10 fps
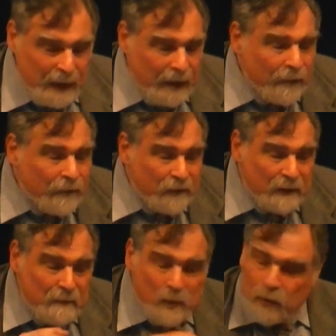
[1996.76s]
every
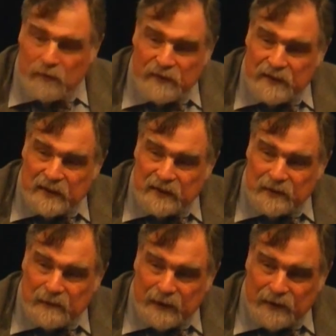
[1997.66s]
move in this
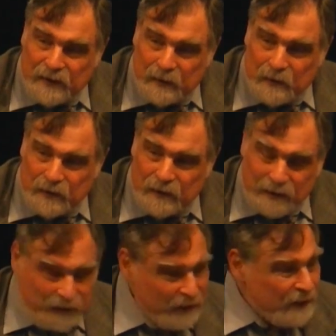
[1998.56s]
direction in
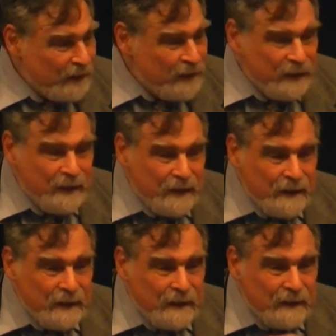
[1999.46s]
Orthodoxy,
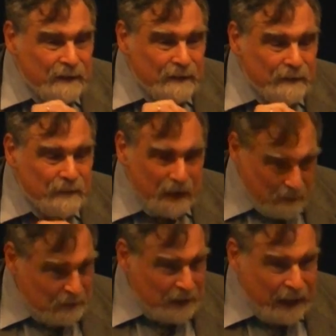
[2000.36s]

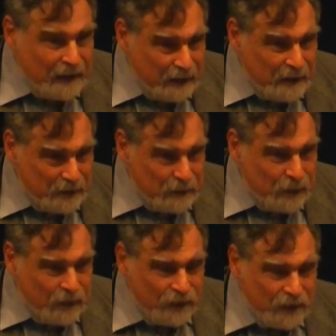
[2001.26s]
in Anglicanism,
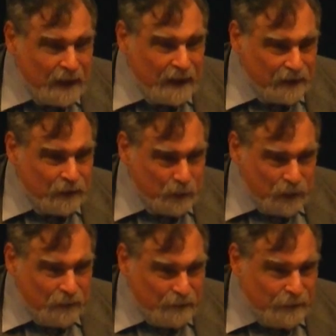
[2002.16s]
caused a hassle
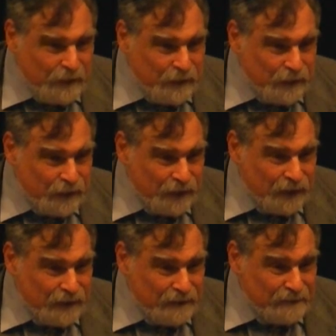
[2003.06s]
with the Free Church
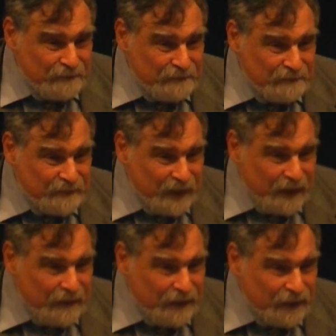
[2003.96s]
side, the
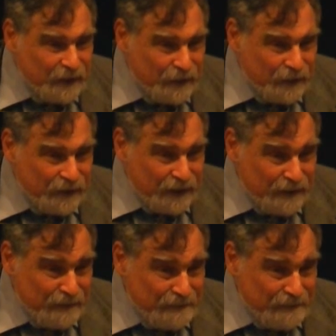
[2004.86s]
evangelical side.